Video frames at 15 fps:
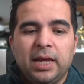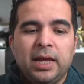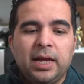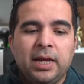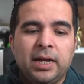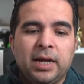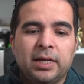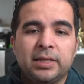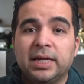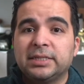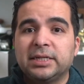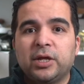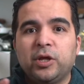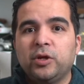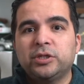That's
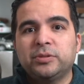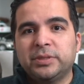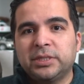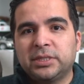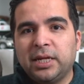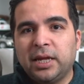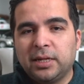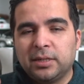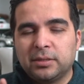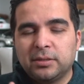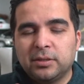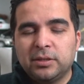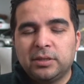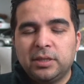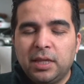a huge mistake.
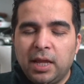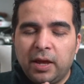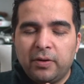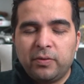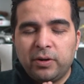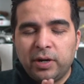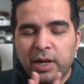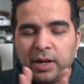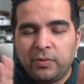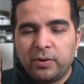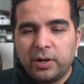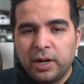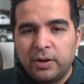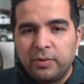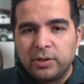
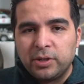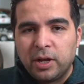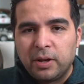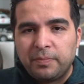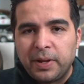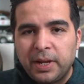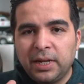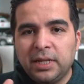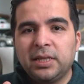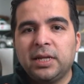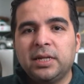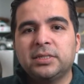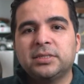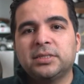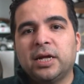Never dump
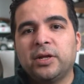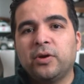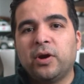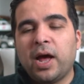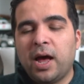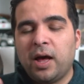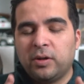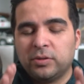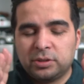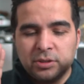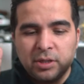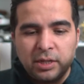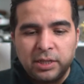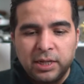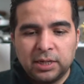anything inside your house,
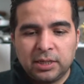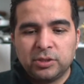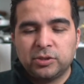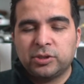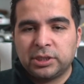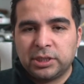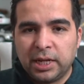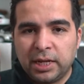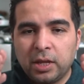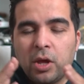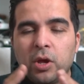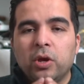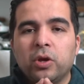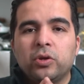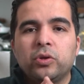nothing in your sink.
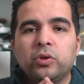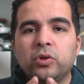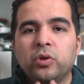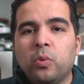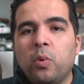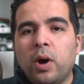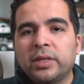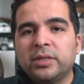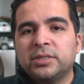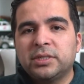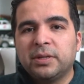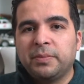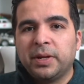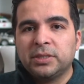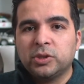You don't want the
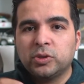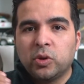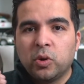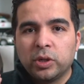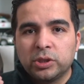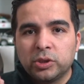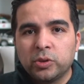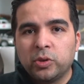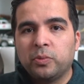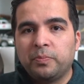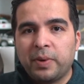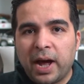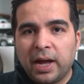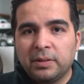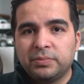cement to go into your
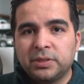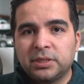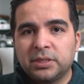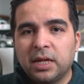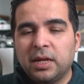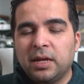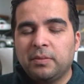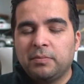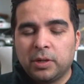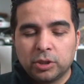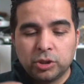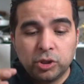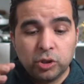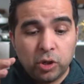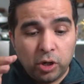pipes
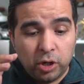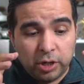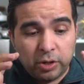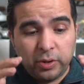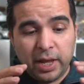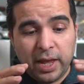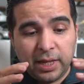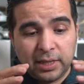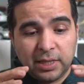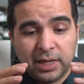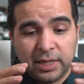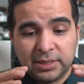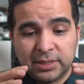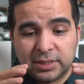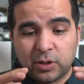because you're gonna create
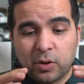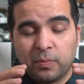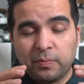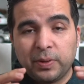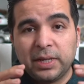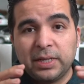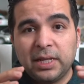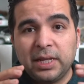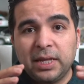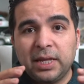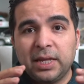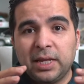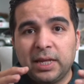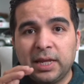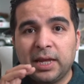this
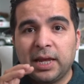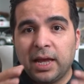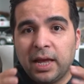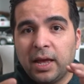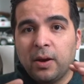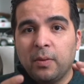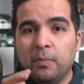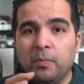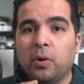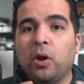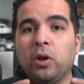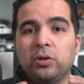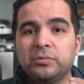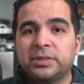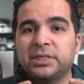completely
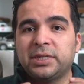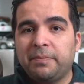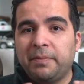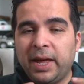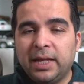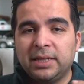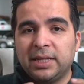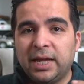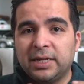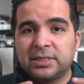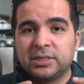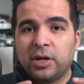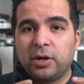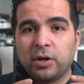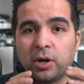ball of cement that
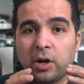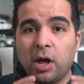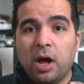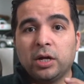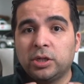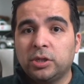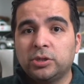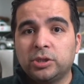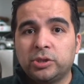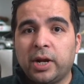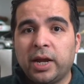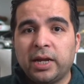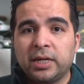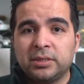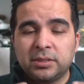is gonna clog your
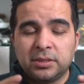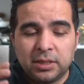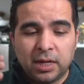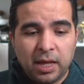drain,